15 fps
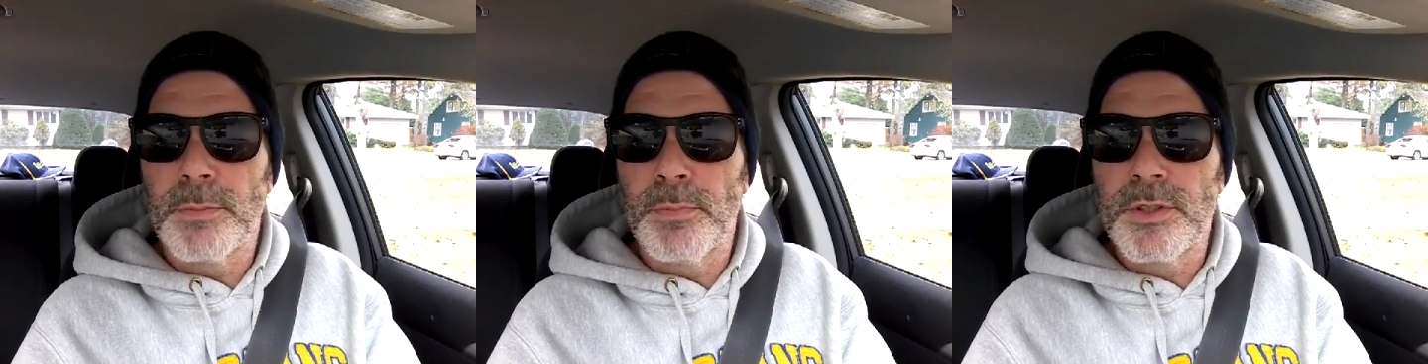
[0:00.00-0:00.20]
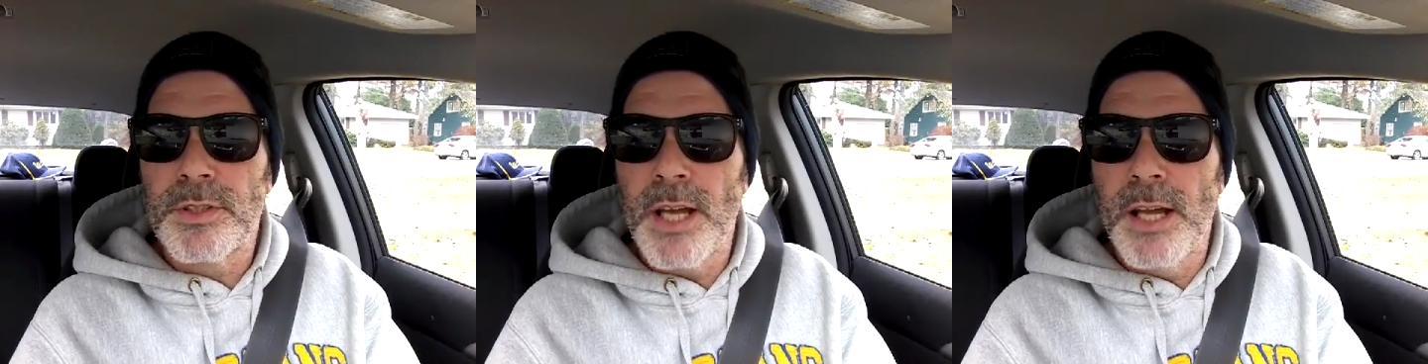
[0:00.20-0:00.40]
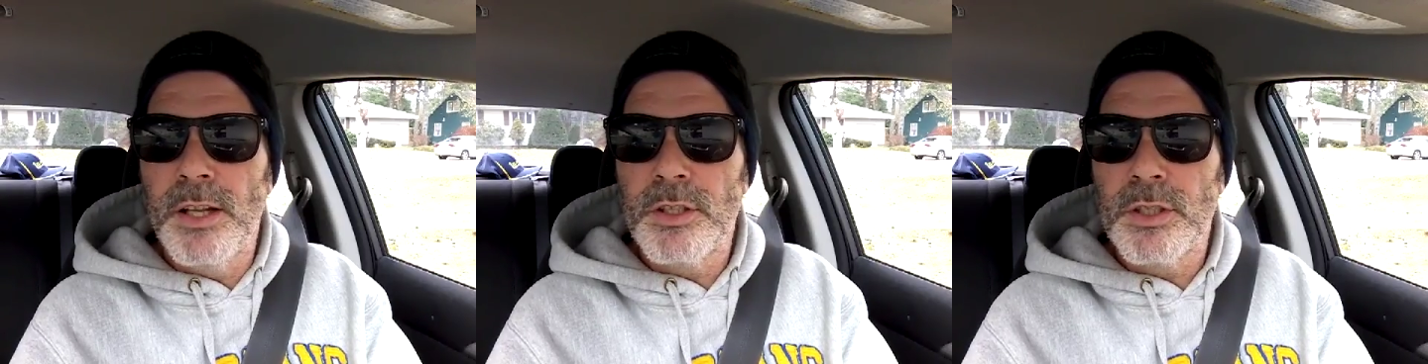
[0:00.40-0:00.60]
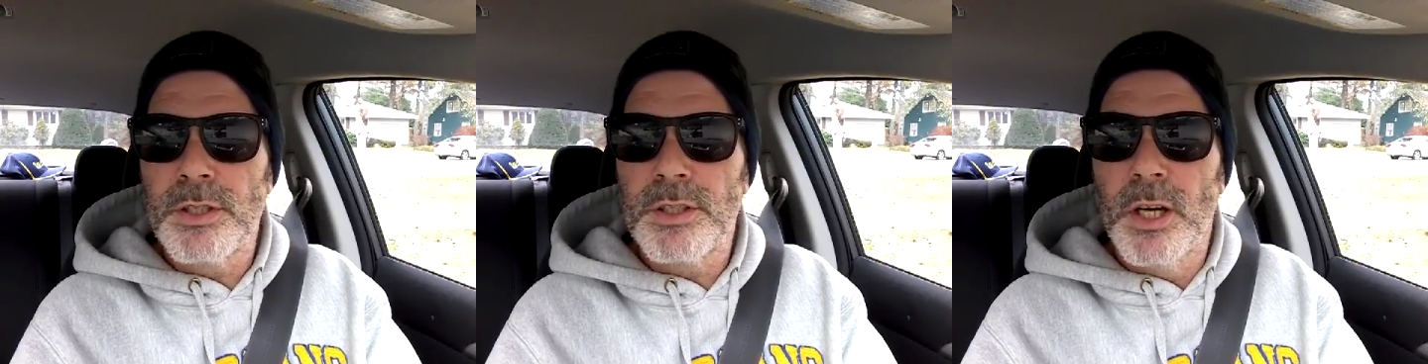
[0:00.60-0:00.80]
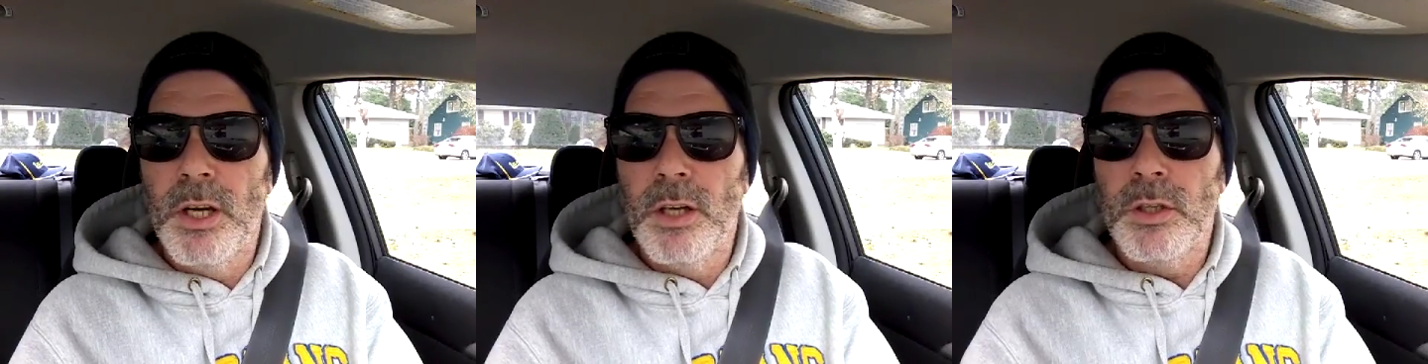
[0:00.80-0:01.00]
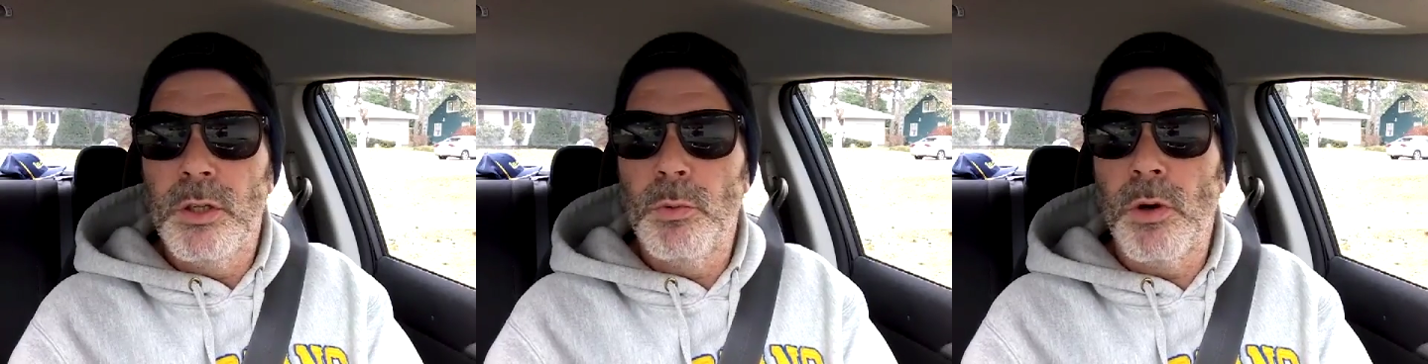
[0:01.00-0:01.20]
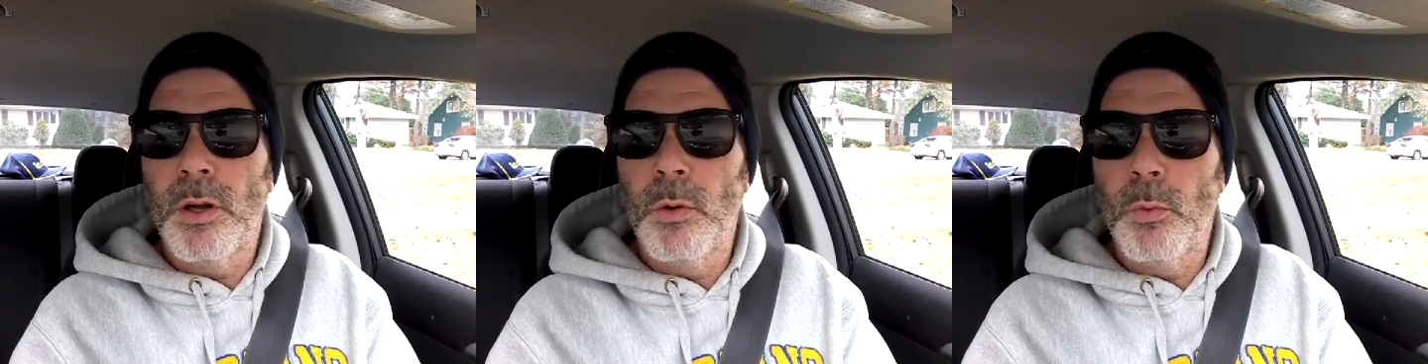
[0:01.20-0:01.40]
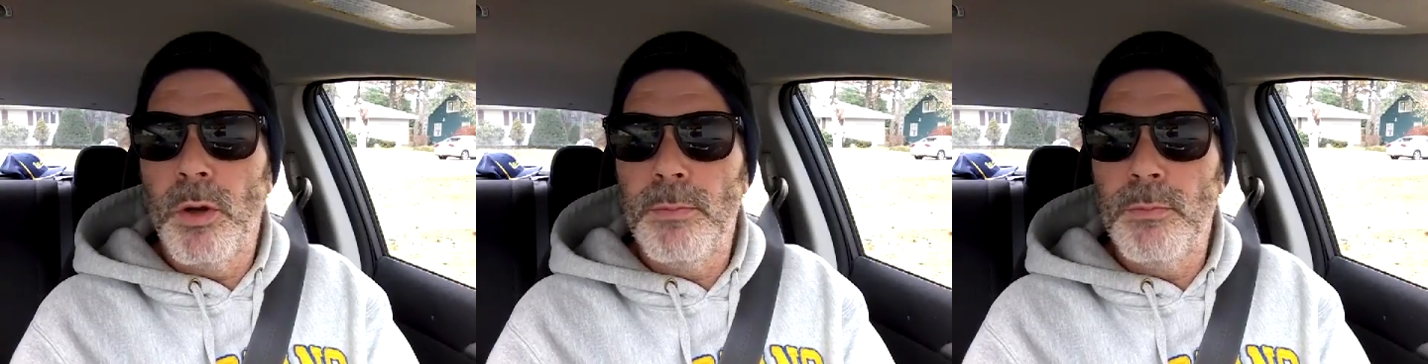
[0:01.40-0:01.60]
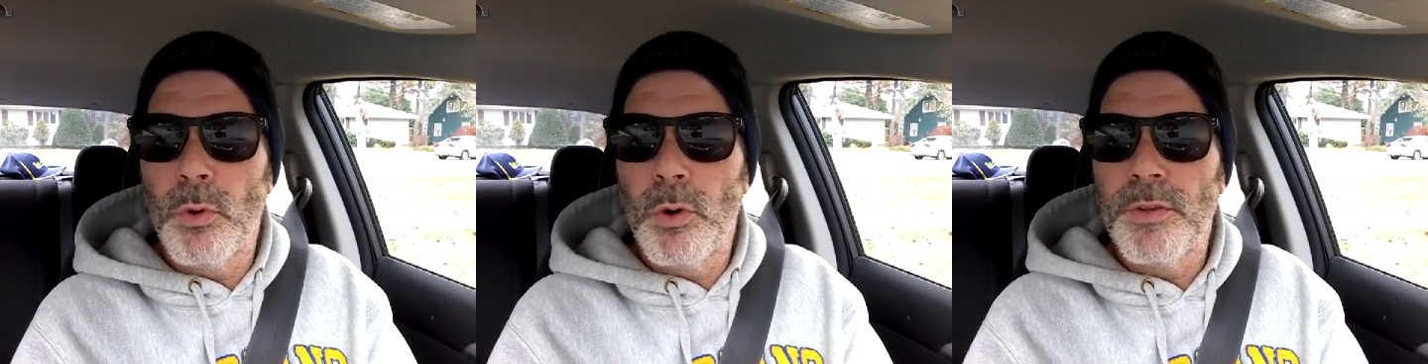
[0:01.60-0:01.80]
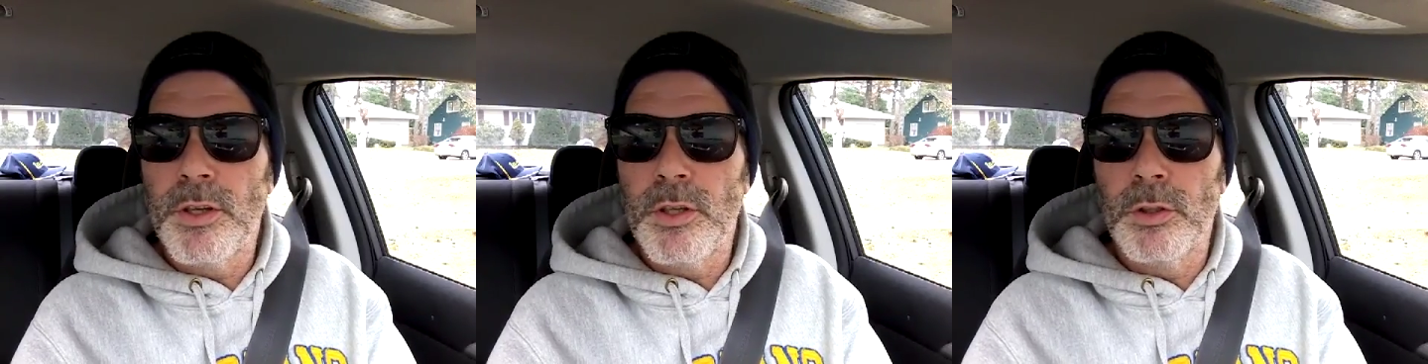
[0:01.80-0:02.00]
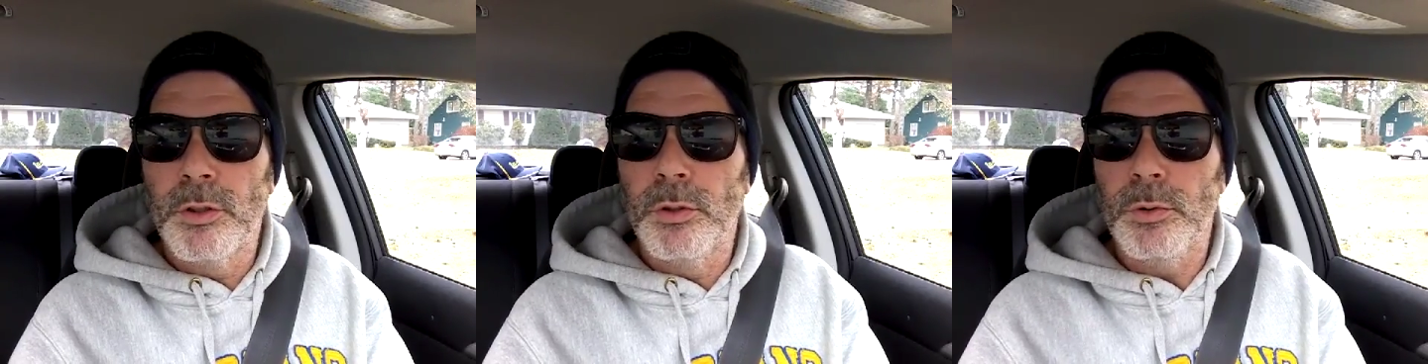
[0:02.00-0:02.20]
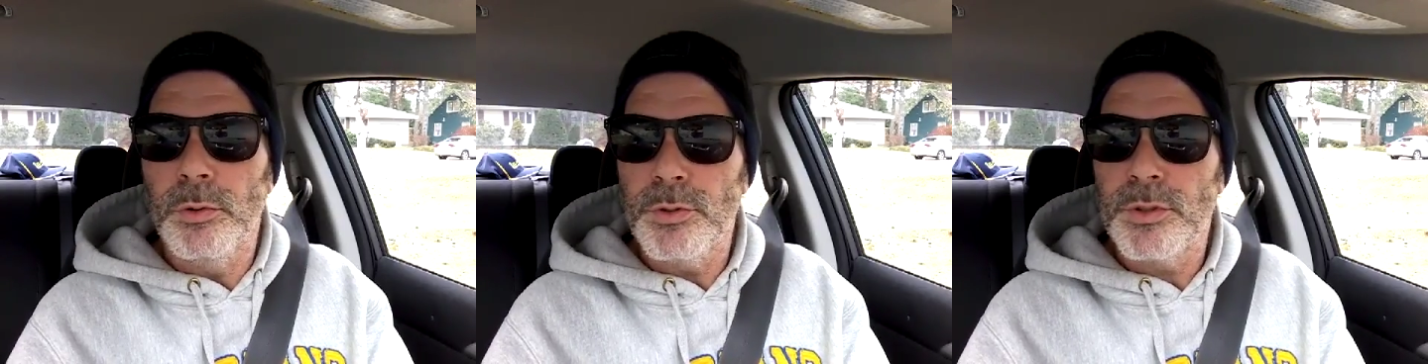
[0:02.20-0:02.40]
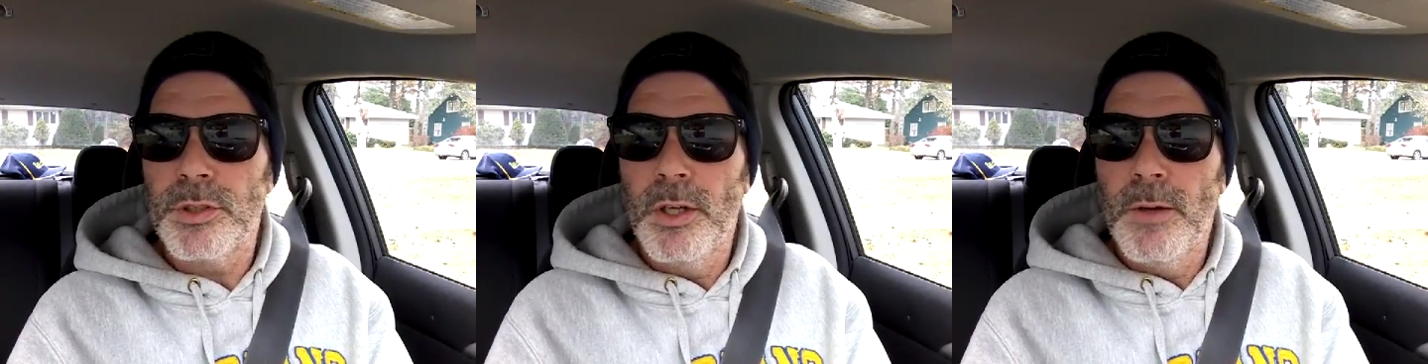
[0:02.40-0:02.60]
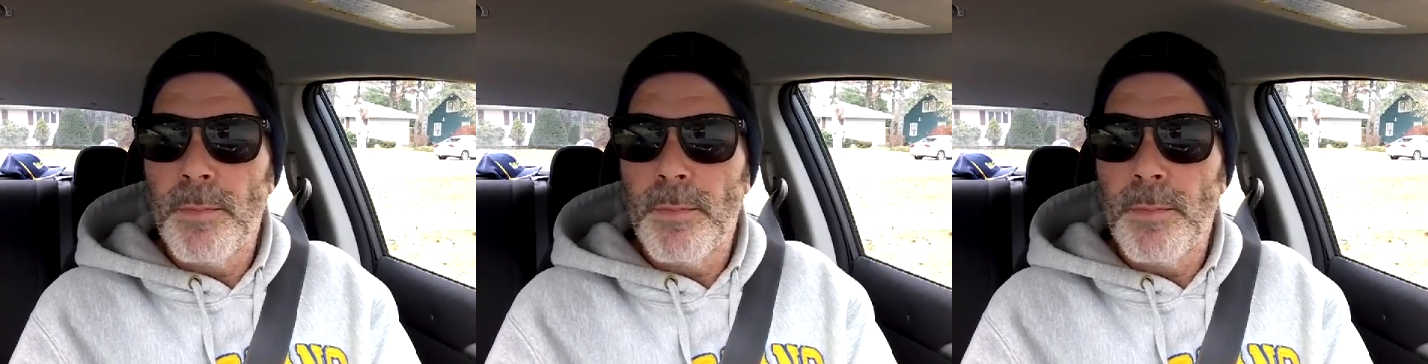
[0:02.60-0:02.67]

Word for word: percentages. You want to win more than you lose.